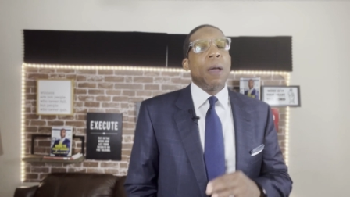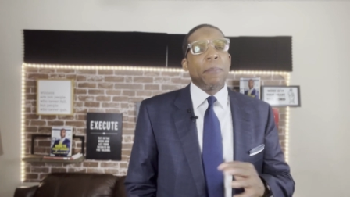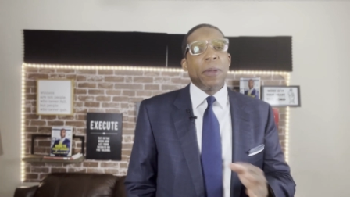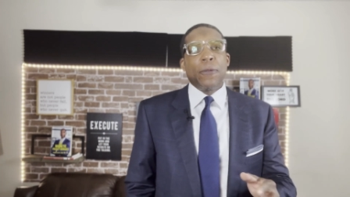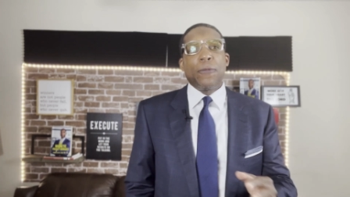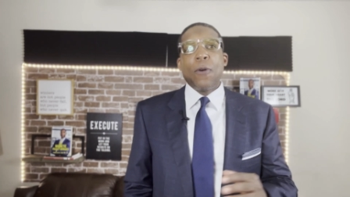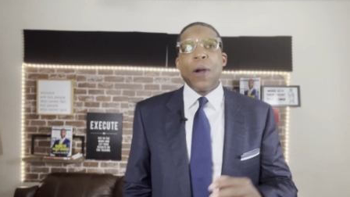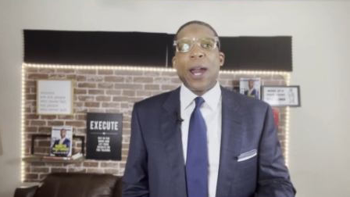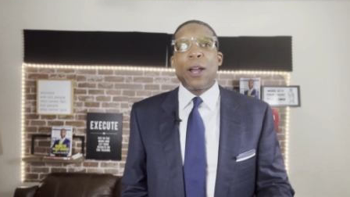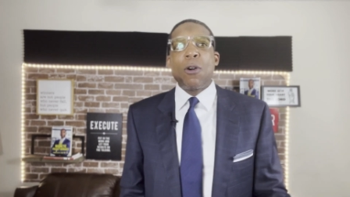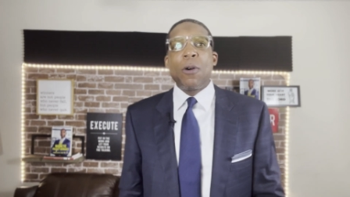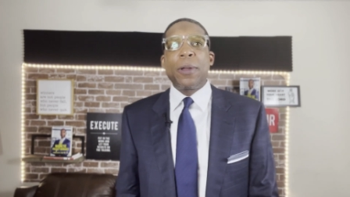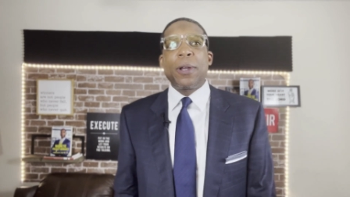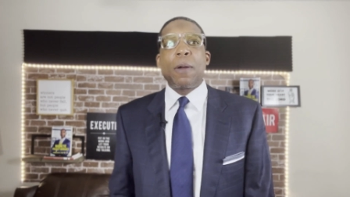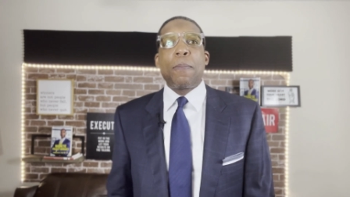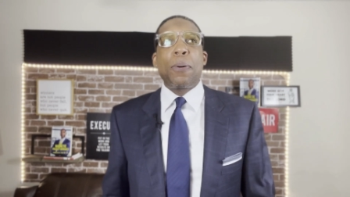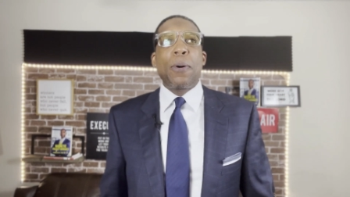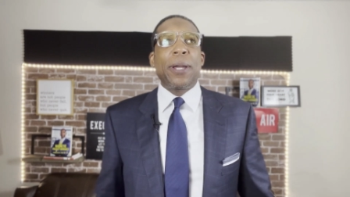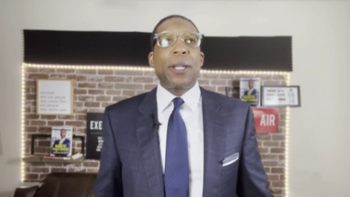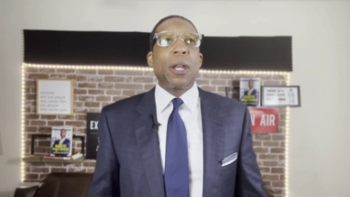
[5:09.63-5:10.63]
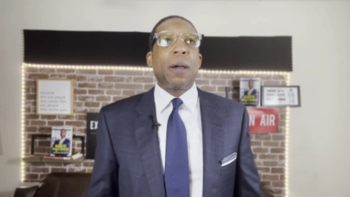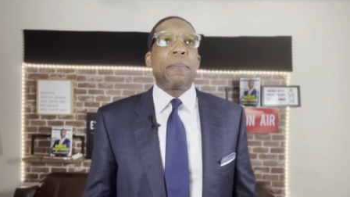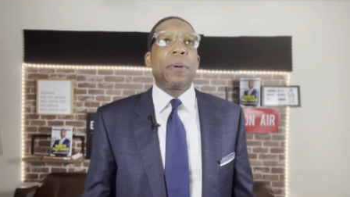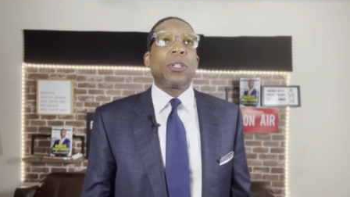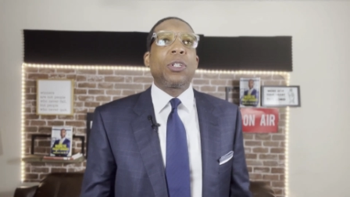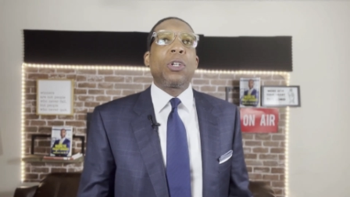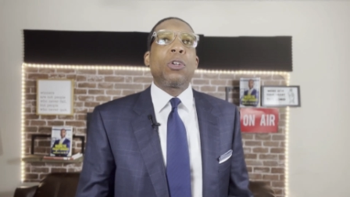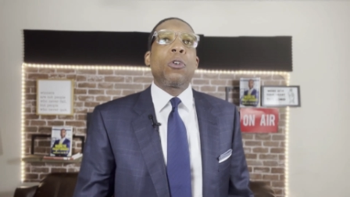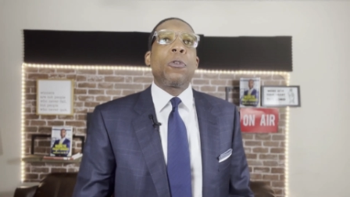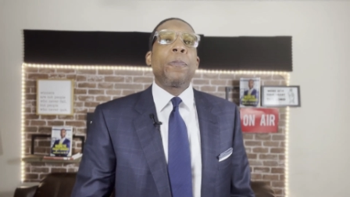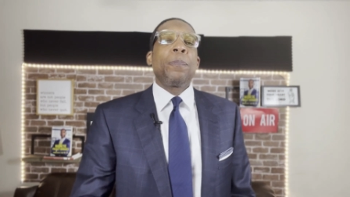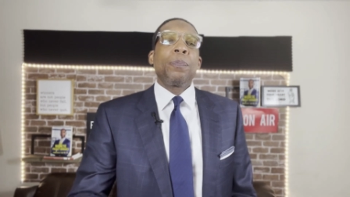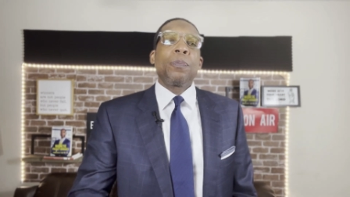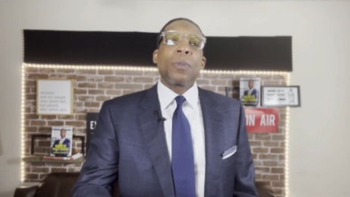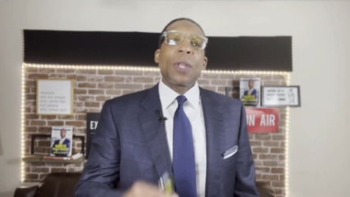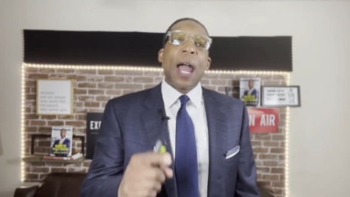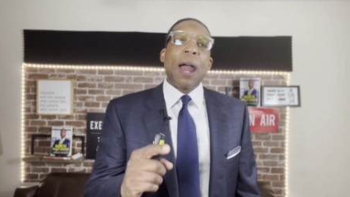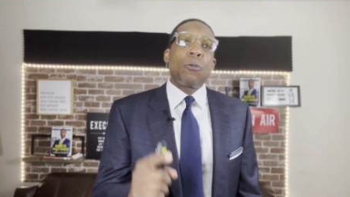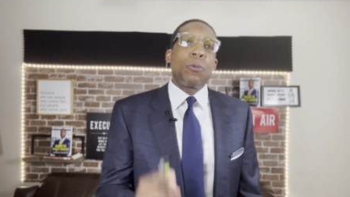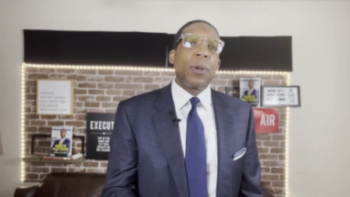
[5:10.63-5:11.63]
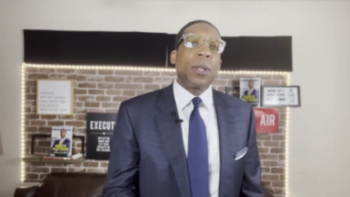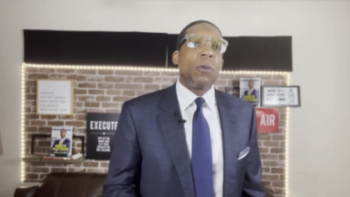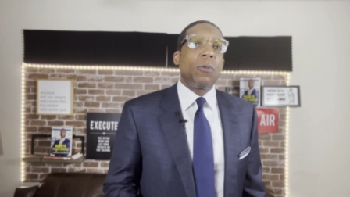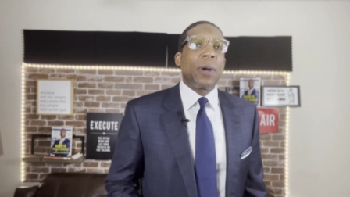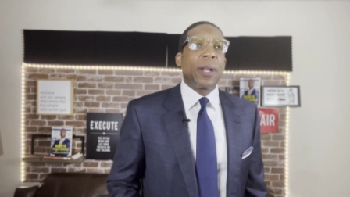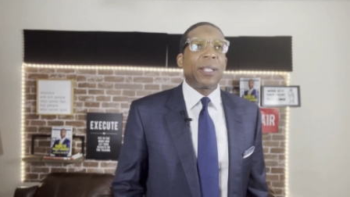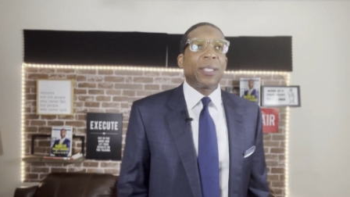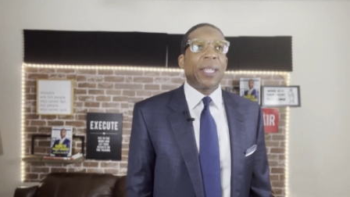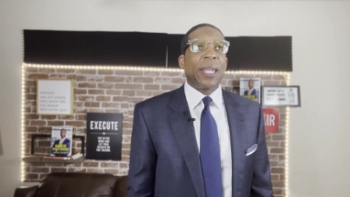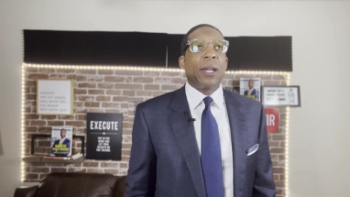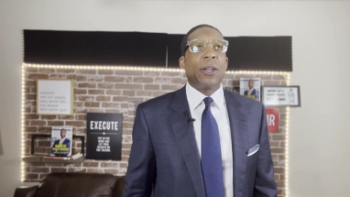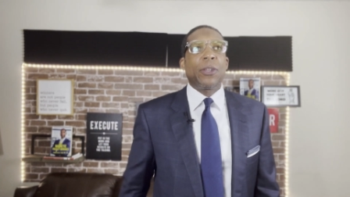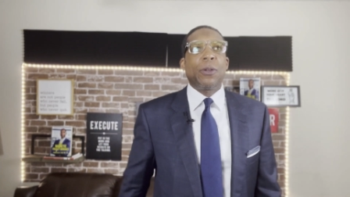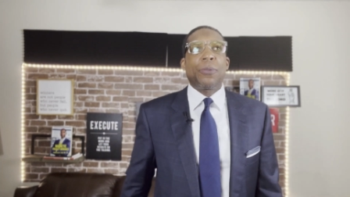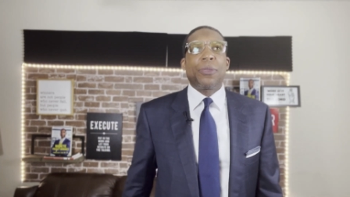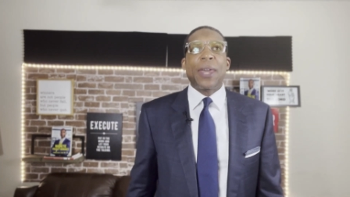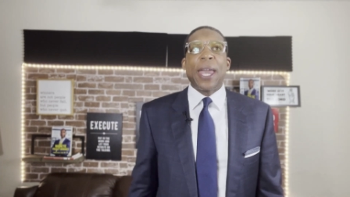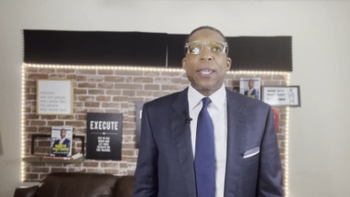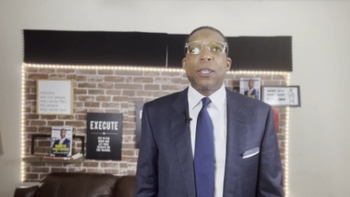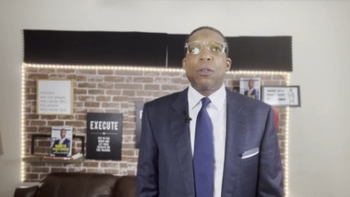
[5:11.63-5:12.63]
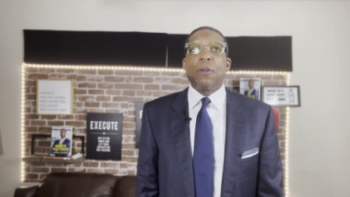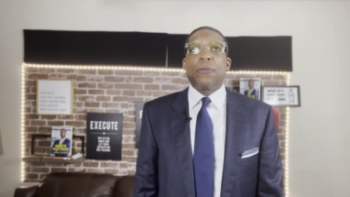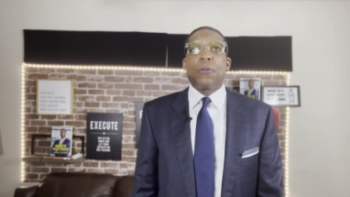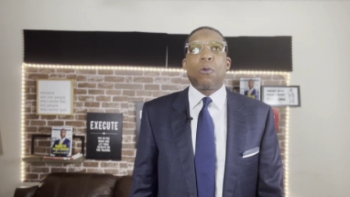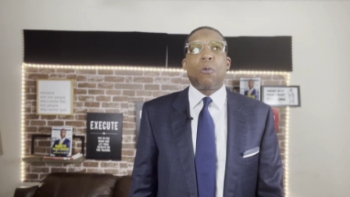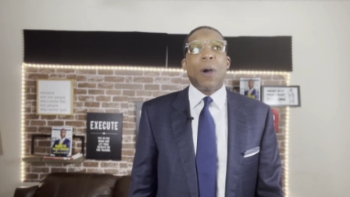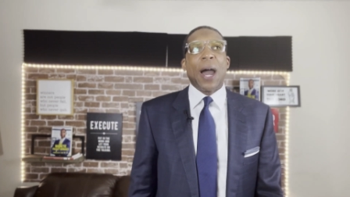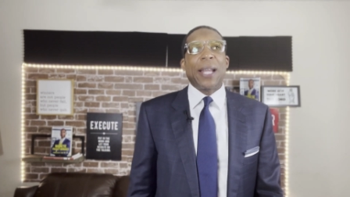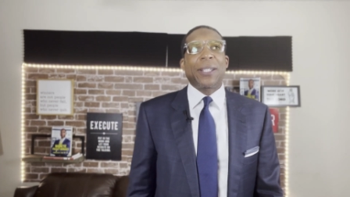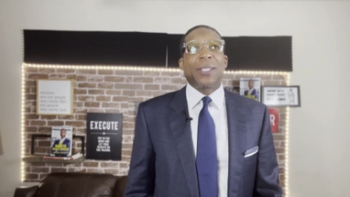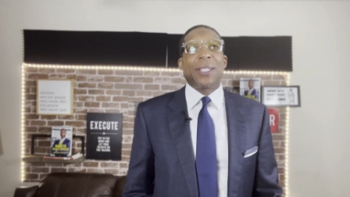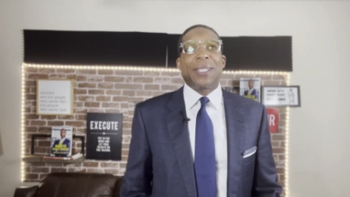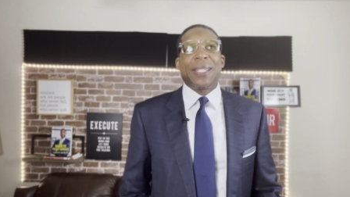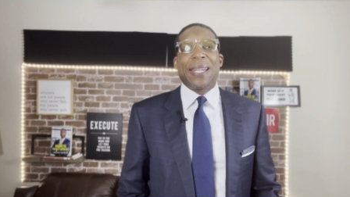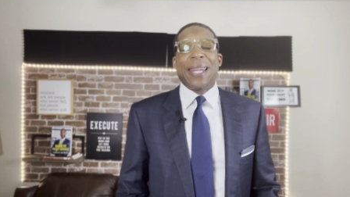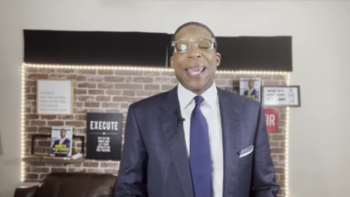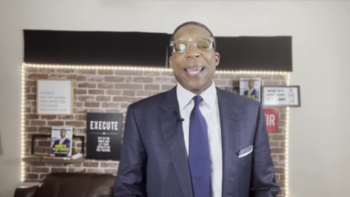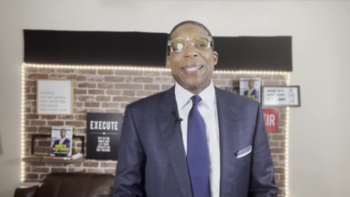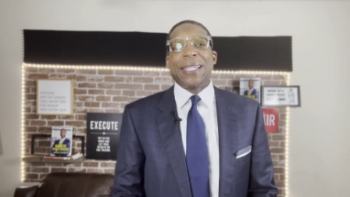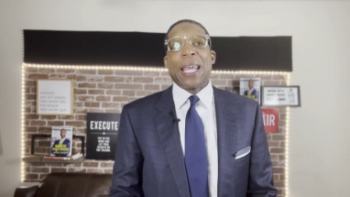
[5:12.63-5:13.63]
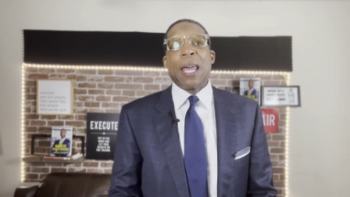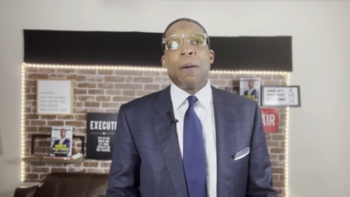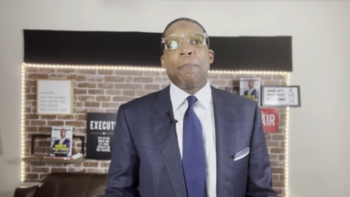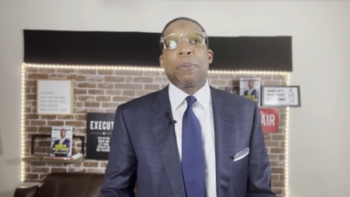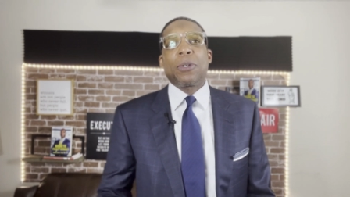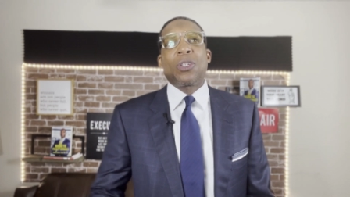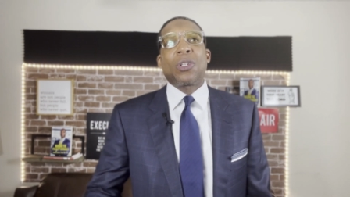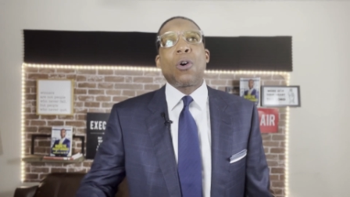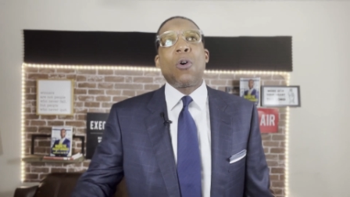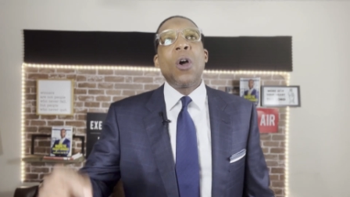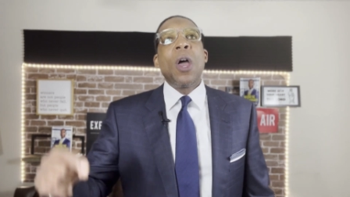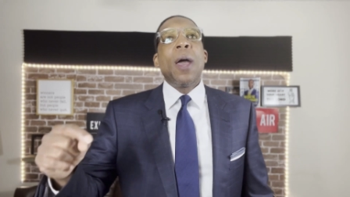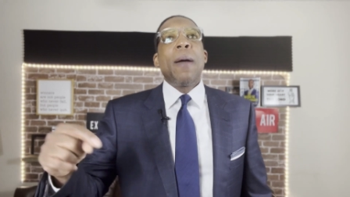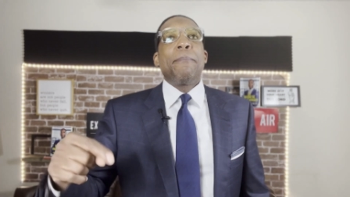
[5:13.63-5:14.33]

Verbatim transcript: Before I go into point number two, I really want to tell you thank you for watching today's episode.